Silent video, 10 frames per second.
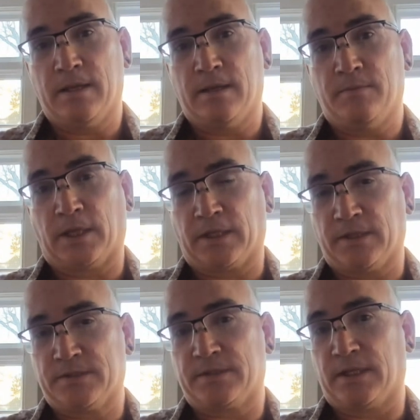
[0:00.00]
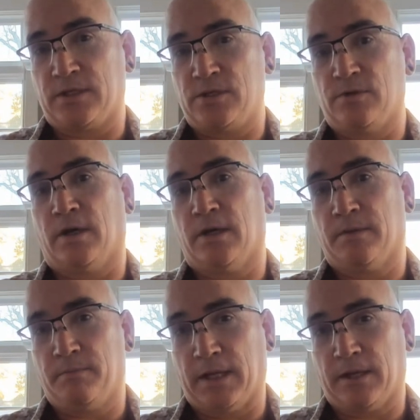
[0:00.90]
because then you are
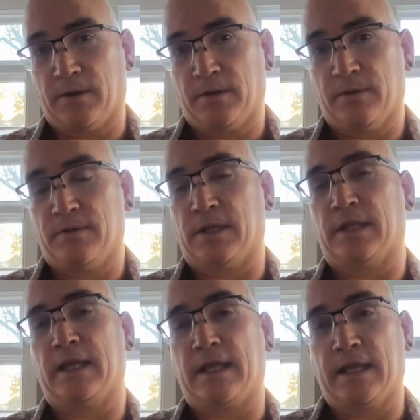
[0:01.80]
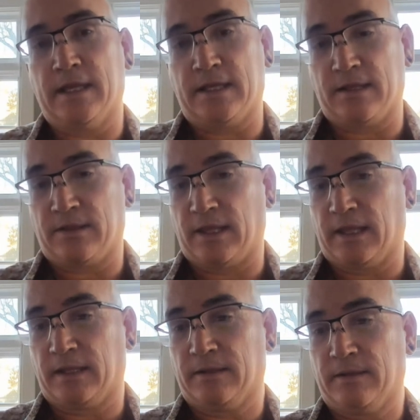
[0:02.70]
bigger than anything
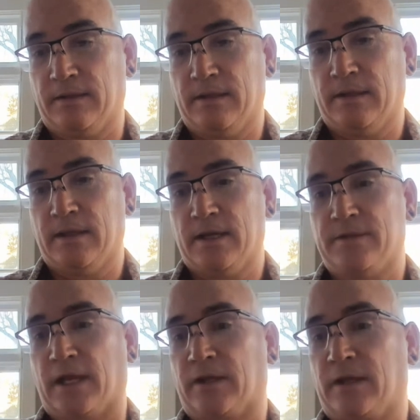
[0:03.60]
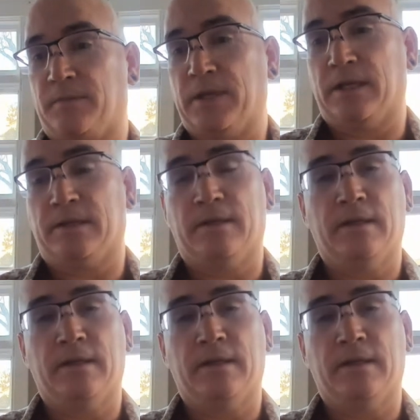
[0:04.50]
that could come in.